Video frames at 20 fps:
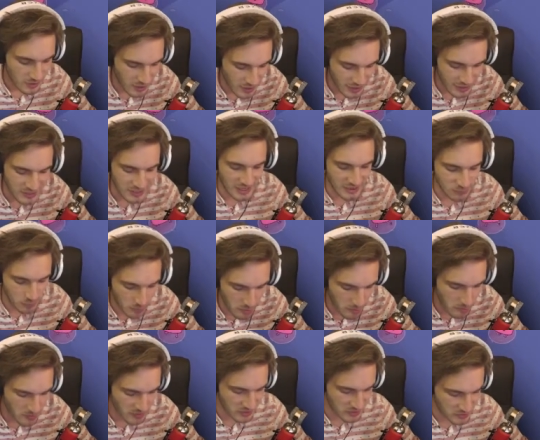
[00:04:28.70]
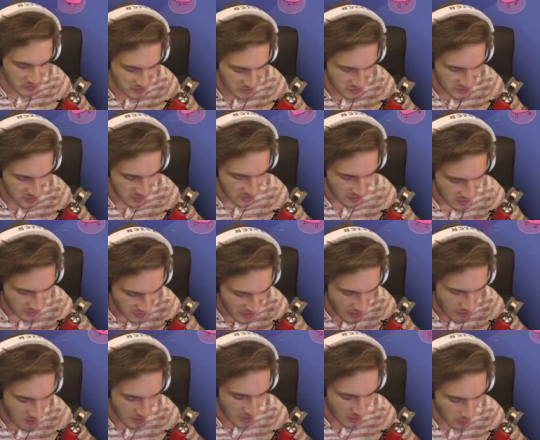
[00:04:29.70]
Okay, dance with him, bros.
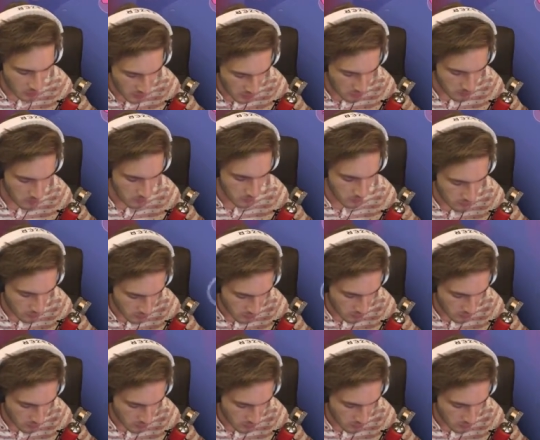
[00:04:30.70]
Tap anywhere to move.